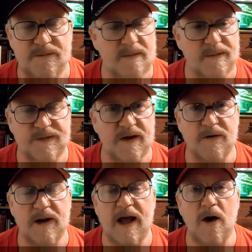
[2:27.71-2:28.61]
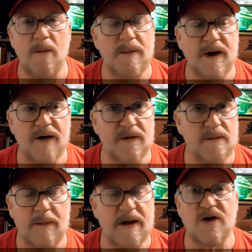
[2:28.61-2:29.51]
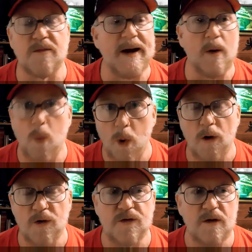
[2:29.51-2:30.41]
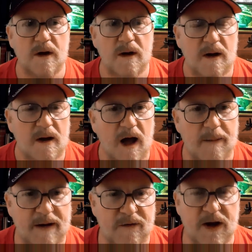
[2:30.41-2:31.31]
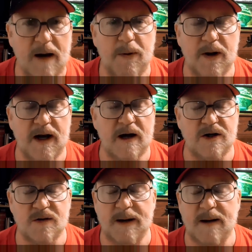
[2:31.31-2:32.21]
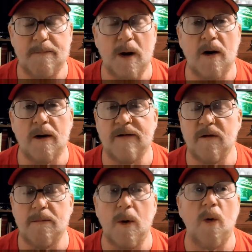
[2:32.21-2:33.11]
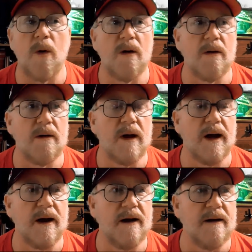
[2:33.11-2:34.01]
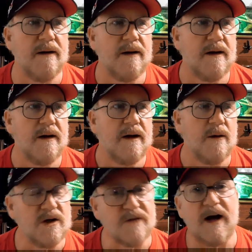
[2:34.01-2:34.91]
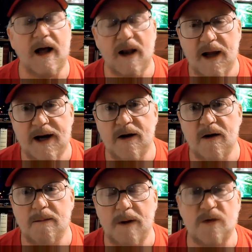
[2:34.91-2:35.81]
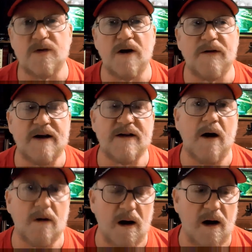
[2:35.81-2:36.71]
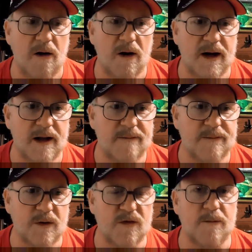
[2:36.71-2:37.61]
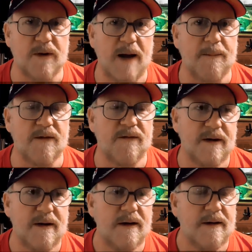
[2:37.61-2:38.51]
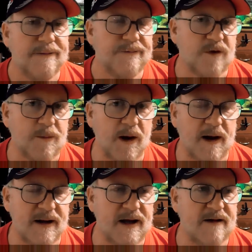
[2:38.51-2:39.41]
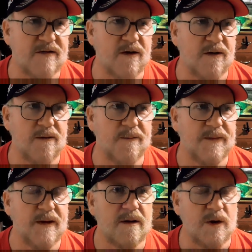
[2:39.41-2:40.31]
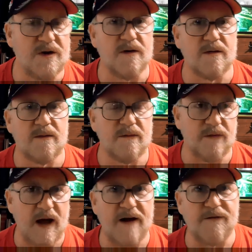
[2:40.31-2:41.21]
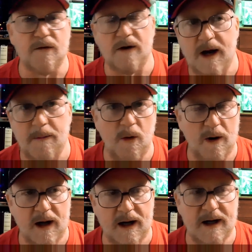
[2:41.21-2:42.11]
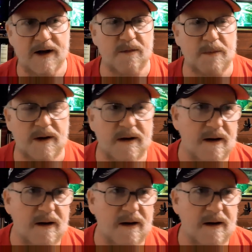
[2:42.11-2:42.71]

see if it helped, but nothing. I mean, it just made it worse. I mean, everything I put in there just made it burn even more, and which I found out later, most stuff has alcohol in it or something like that. So, which is fine for a hemorrhoid, I guess, but